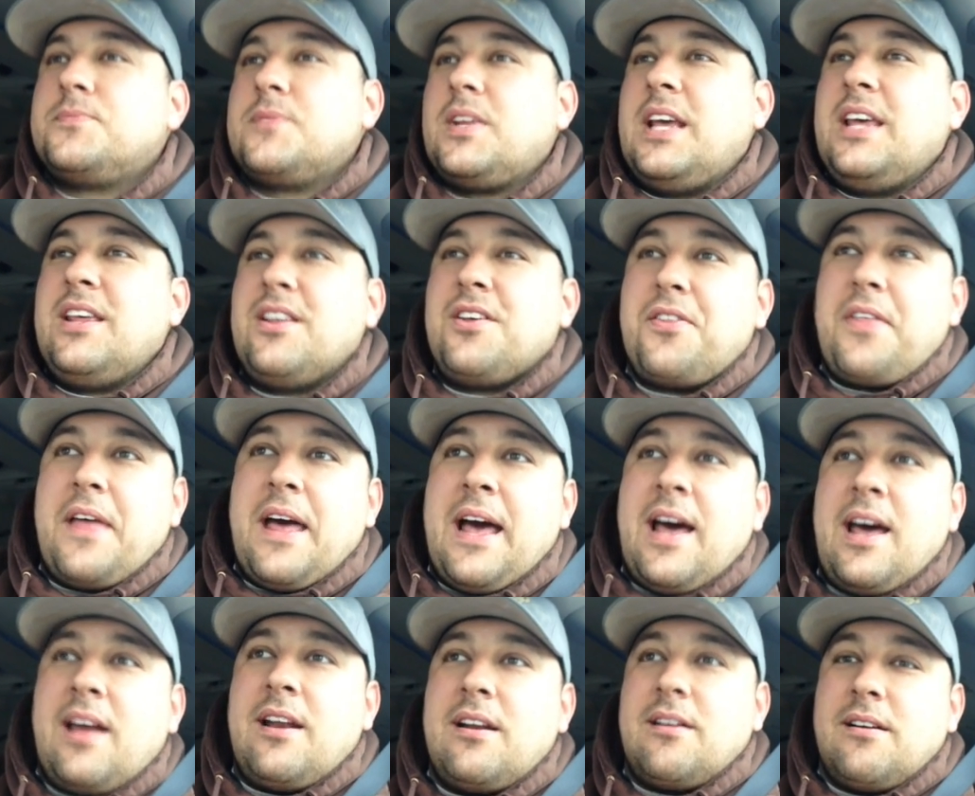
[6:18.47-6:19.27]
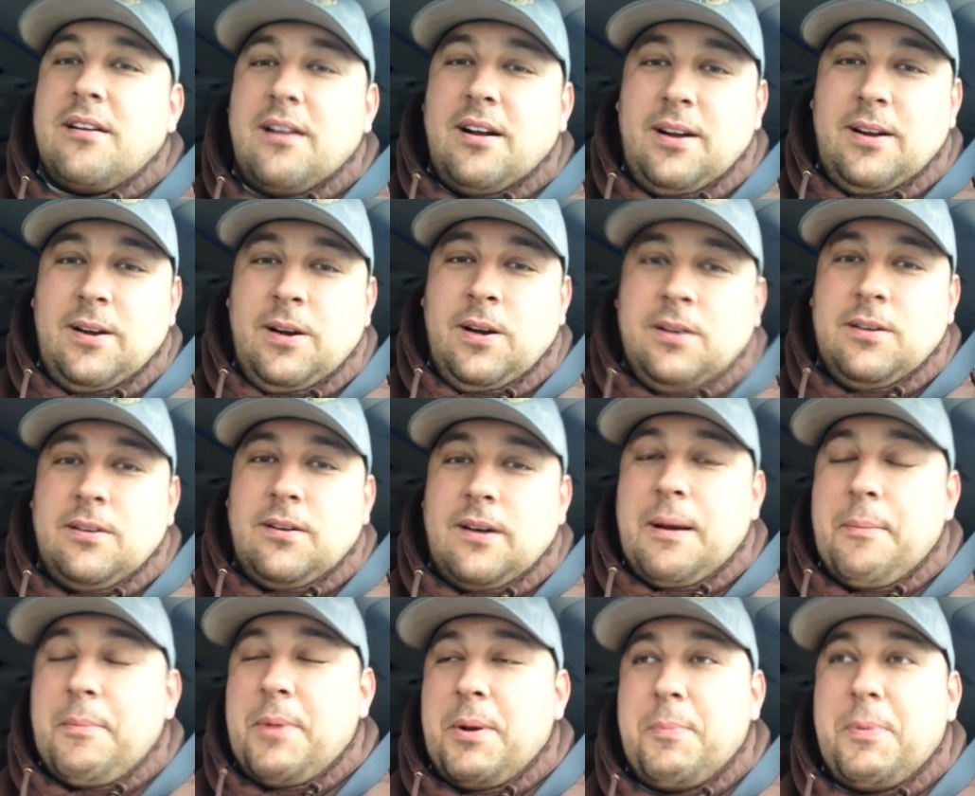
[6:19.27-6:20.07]
Either that or
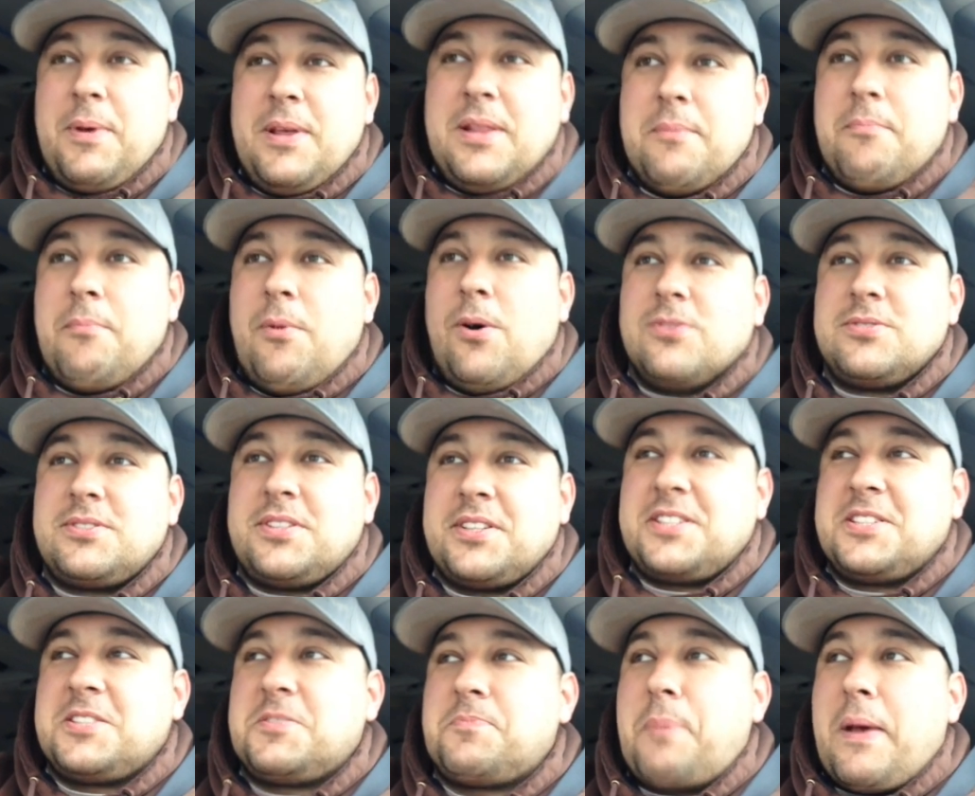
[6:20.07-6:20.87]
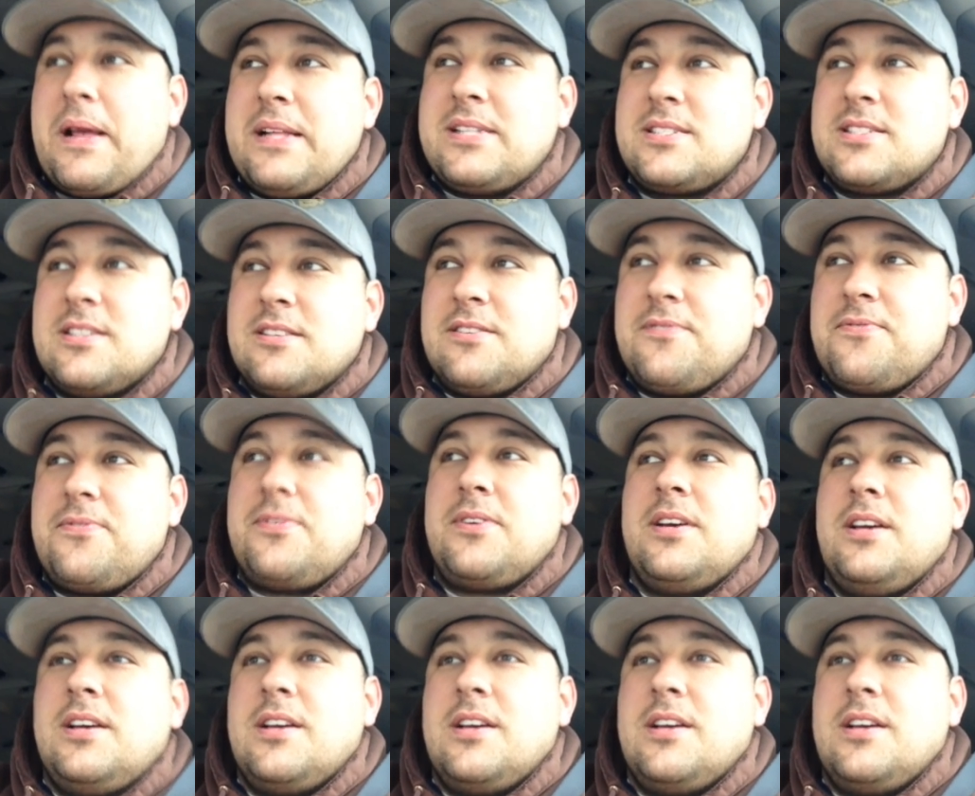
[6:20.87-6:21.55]
I'm going to be the most expensive